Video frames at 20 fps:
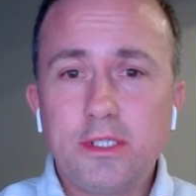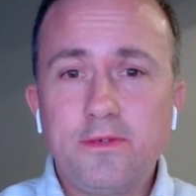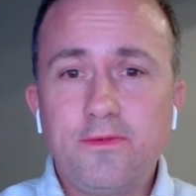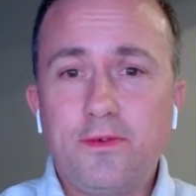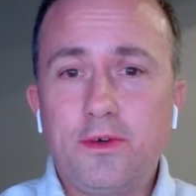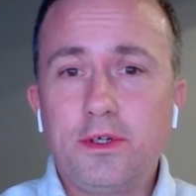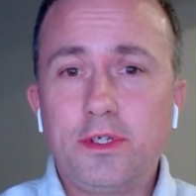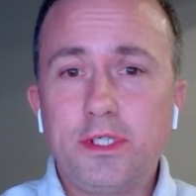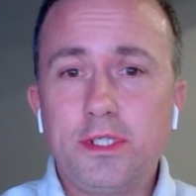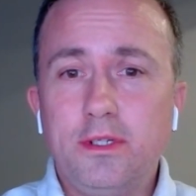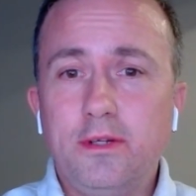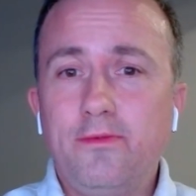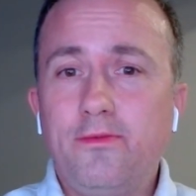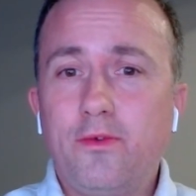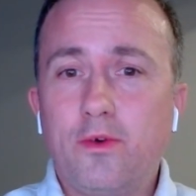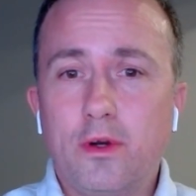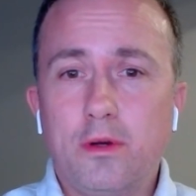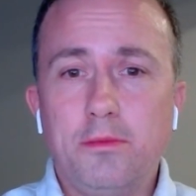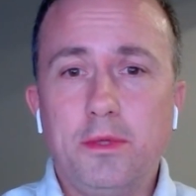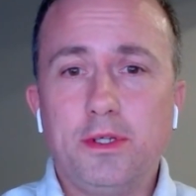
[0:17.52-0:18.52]
is first and
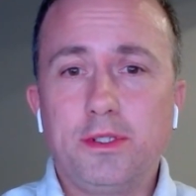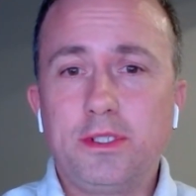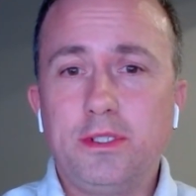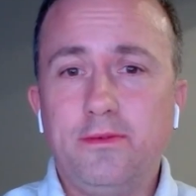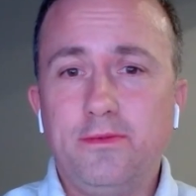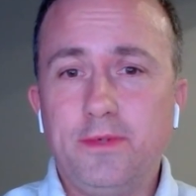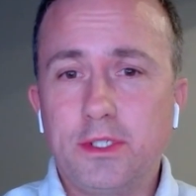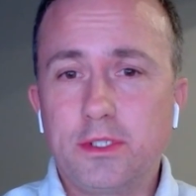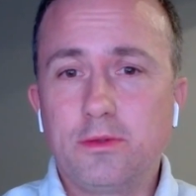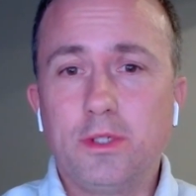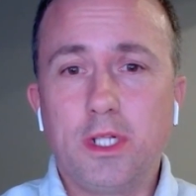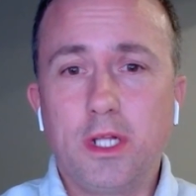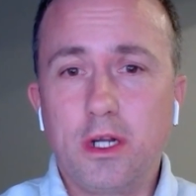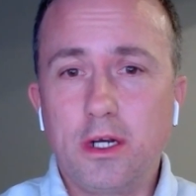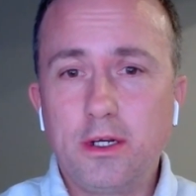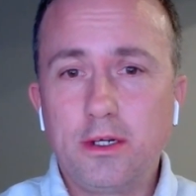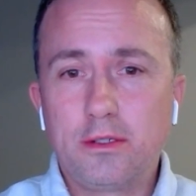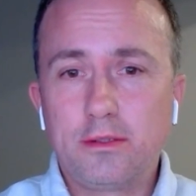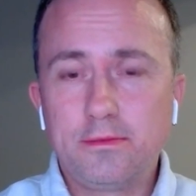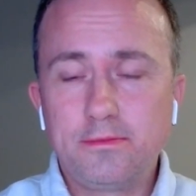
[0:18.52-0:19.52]
foremost a visual
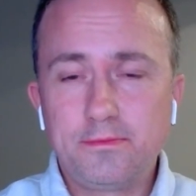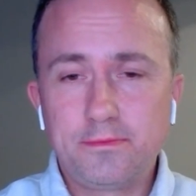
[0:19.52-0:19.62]
art,